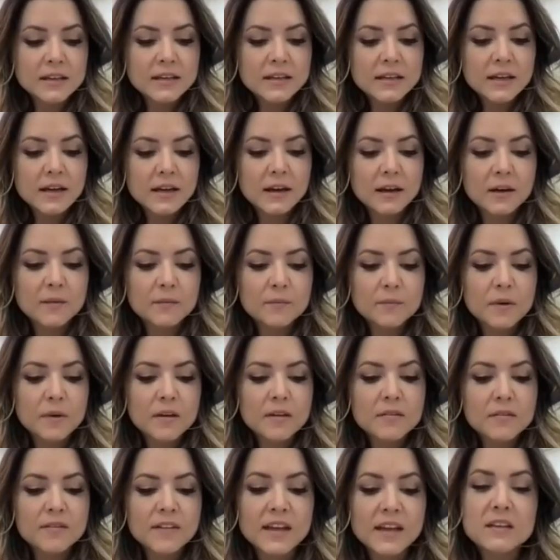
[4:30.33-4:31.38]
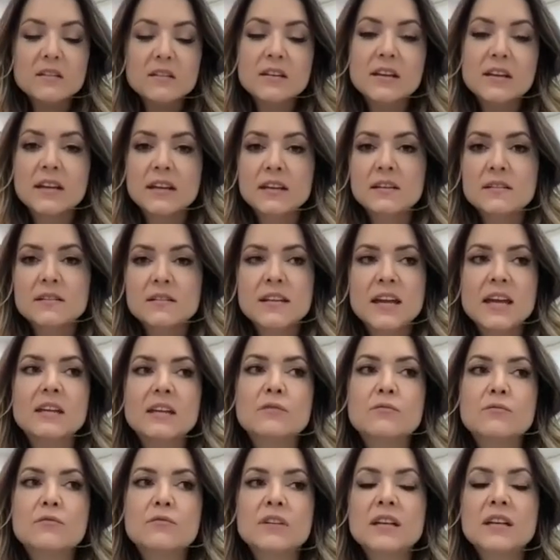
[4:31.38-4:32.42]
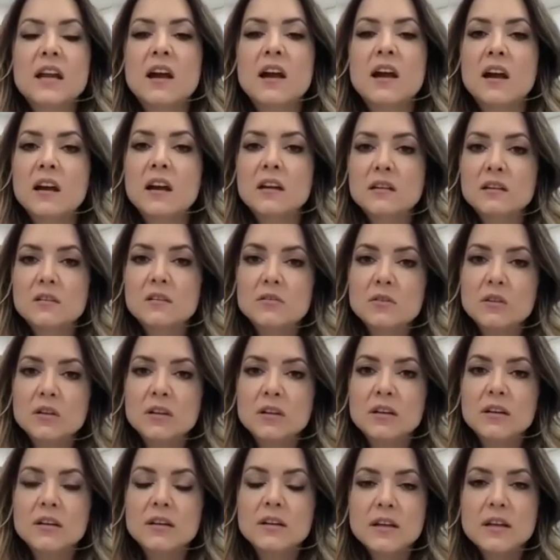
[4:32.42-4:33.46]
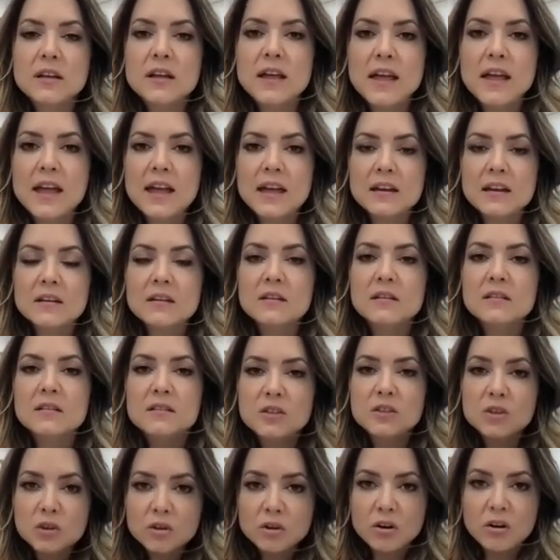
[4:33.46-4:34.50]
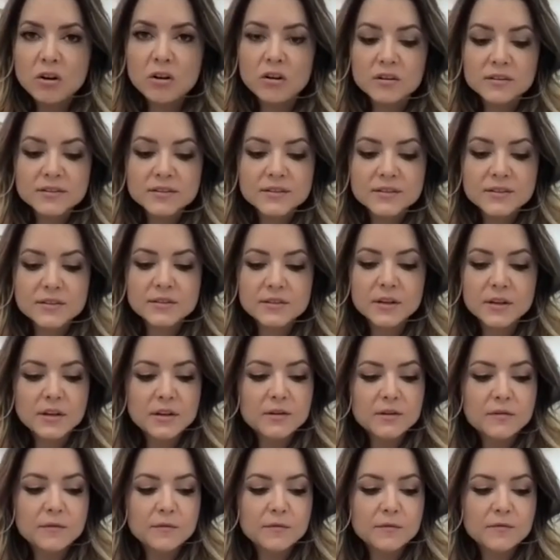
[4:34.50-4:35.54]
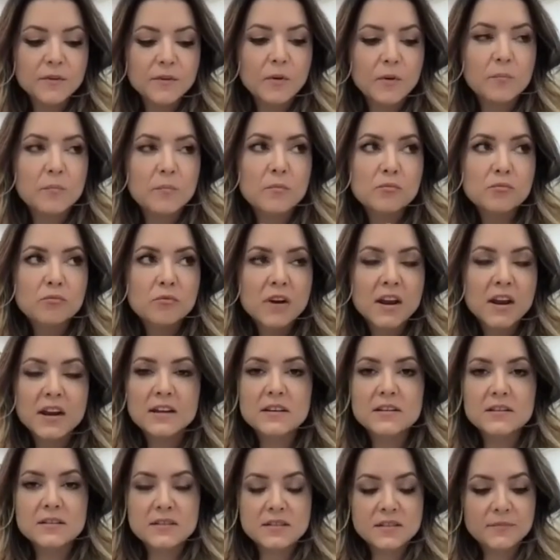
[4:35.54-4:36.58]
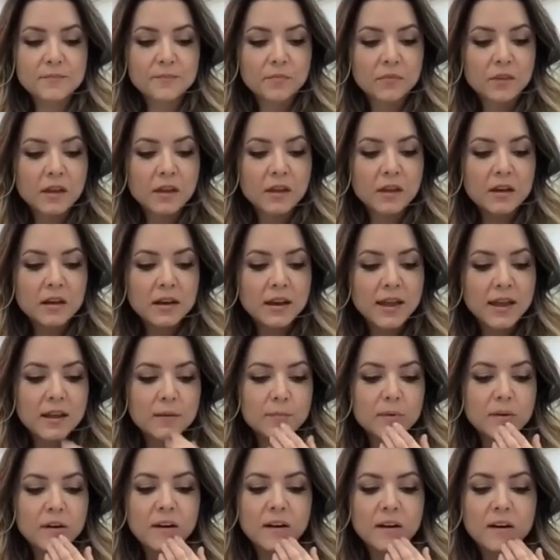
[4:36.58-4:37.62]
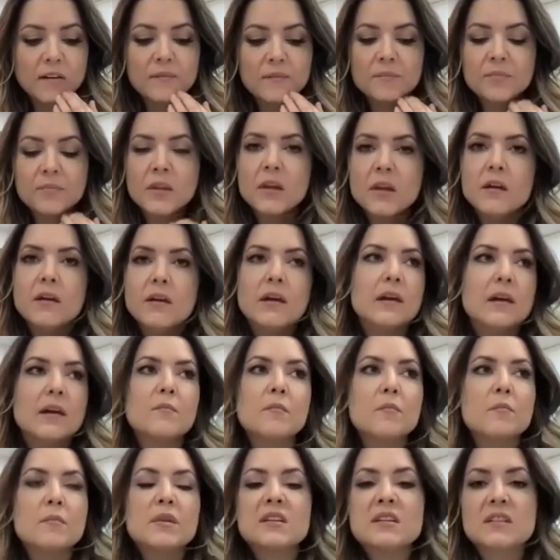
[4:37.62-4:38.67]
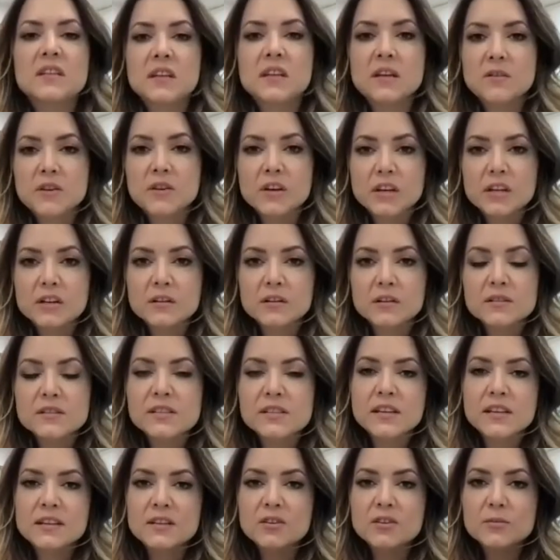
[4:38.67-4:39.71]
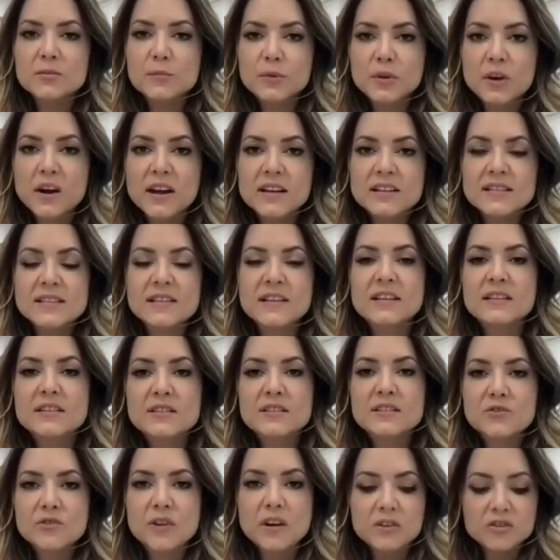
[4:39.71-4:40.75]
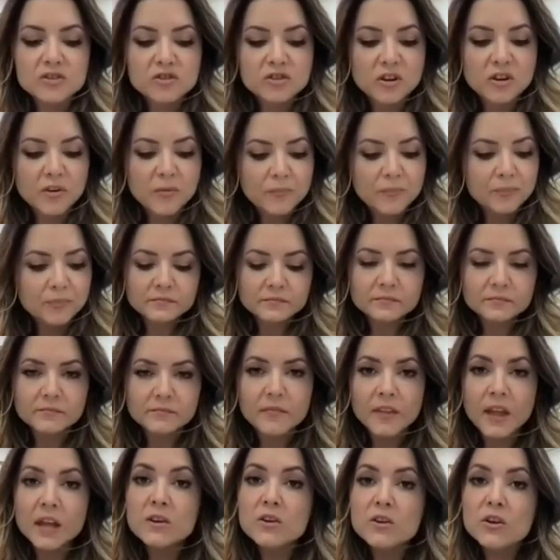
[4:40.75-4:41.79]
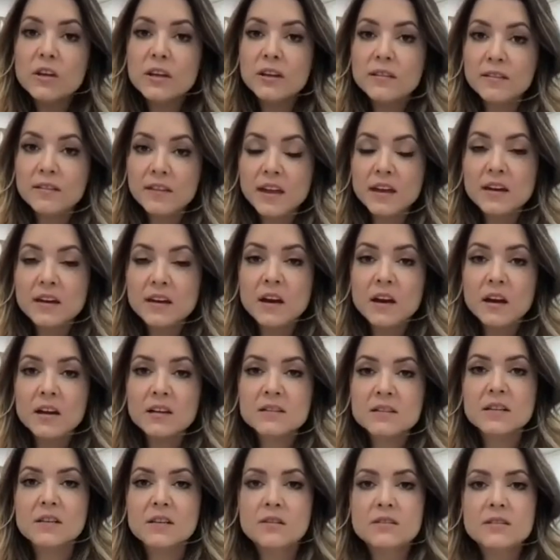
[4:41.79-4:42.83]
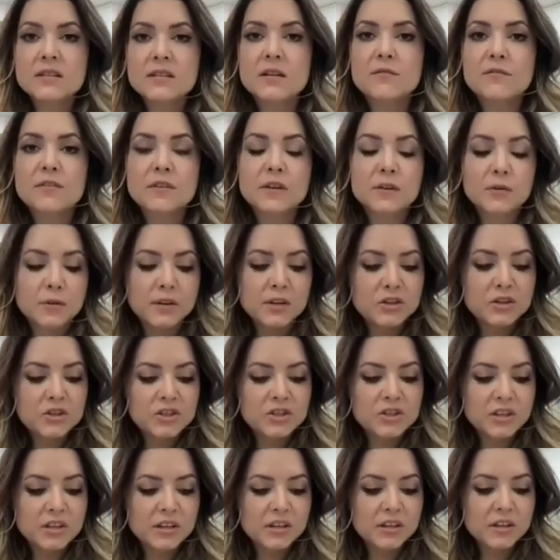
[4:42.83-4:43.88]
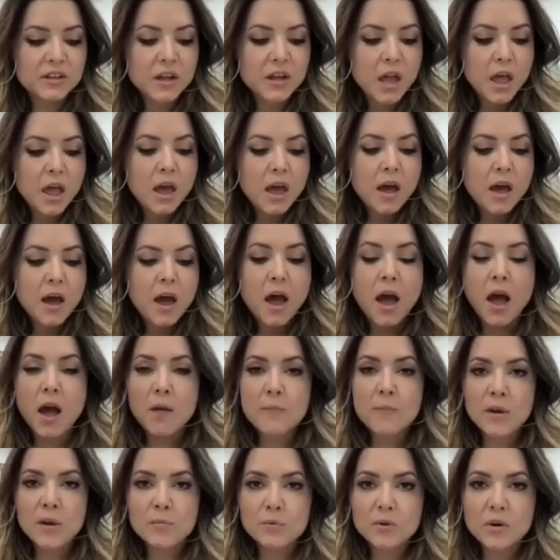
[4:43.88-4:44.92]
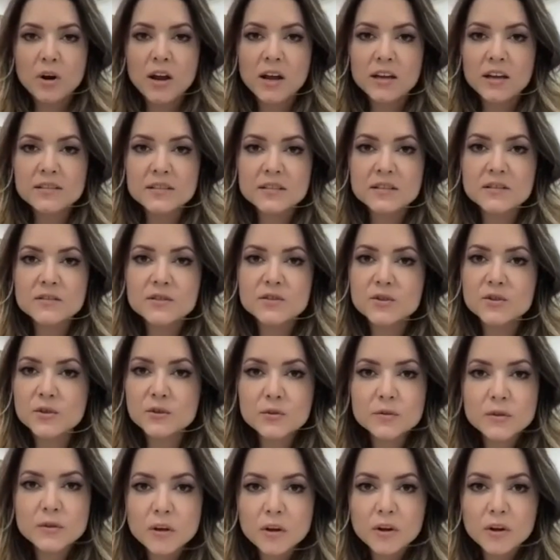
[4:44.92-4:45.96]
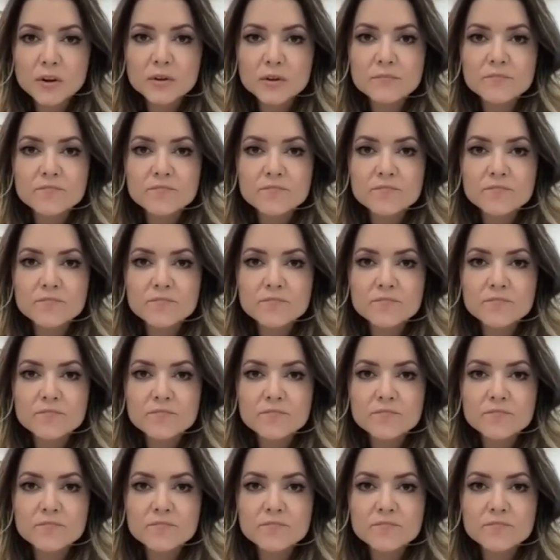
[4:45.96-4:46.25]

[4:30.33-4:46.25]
then you can take a really hard look at your costs from rent and labor, materials, and your pricing structure. And you can then ask yourself the question, are my prices too low